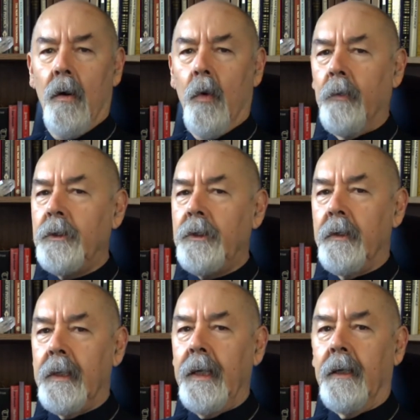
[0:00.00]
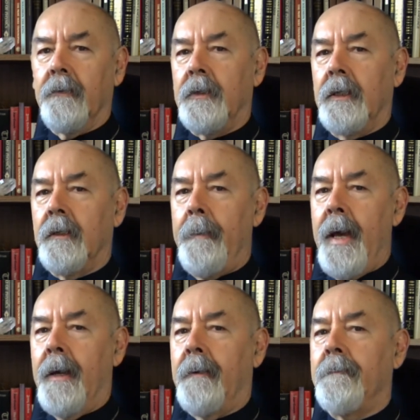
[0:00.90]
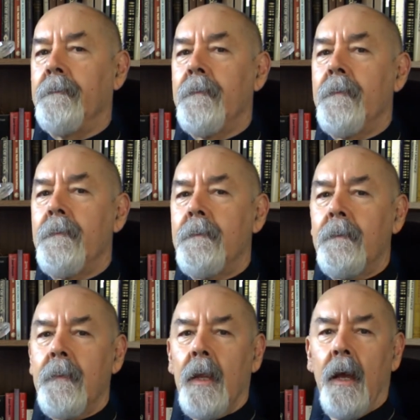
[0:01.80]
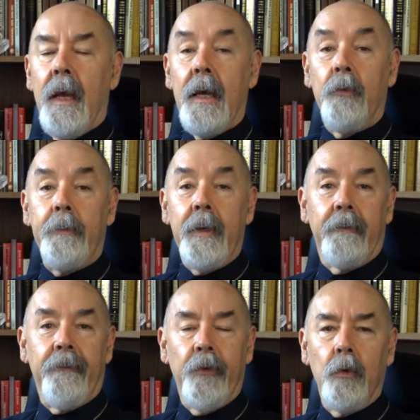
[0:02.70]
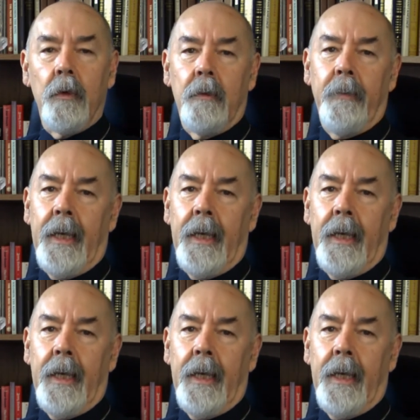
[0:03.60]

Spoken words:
What would you think of such a man? "He would be a fool,